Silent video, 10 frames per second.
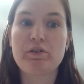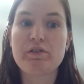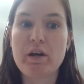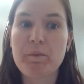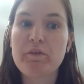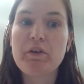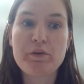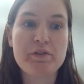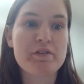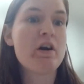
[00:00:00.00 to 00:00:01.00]
Some of
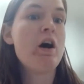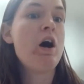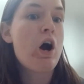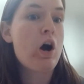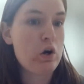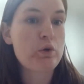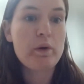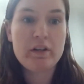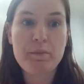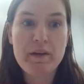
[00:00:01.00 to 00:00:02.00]
those are
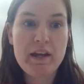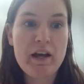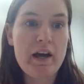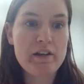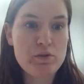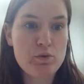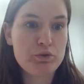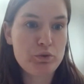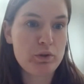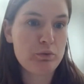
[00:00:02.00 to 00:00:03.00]
going to be high school
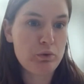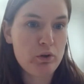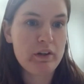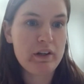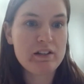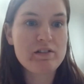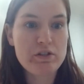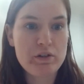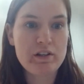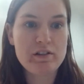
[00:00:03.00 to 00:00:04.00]
dual enrolling
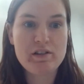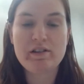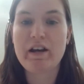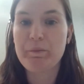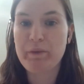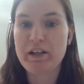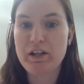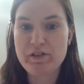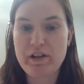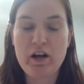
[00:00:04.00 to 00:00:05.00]
students, like
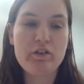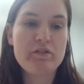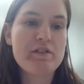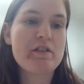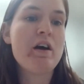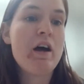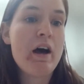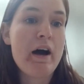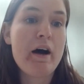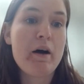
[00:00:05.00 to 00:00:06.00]
yourselves.
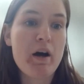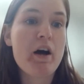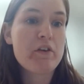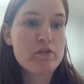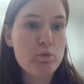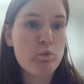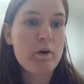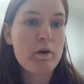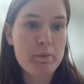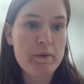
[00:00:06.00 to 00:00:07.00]
Others
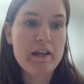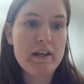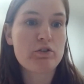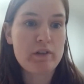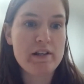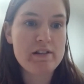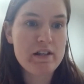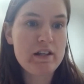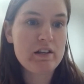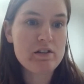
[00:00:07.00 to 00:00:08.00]
will be degree
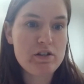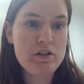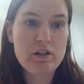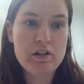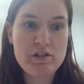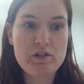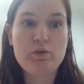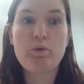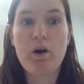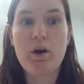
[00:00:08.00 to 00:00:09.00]
seeking students
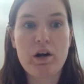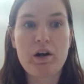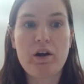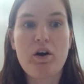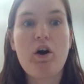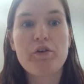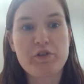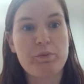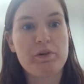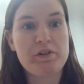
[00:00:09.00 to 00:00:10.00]
who are
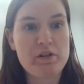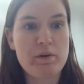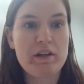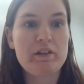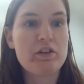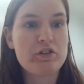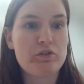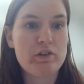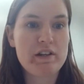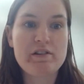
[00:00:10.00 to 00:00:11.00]
also pursuing their
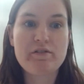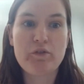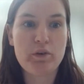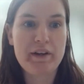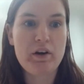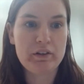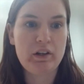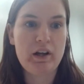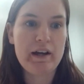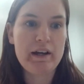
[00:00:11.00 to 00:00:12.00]
degrees fully
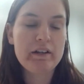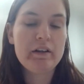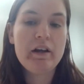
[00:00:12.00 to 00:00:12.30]
online.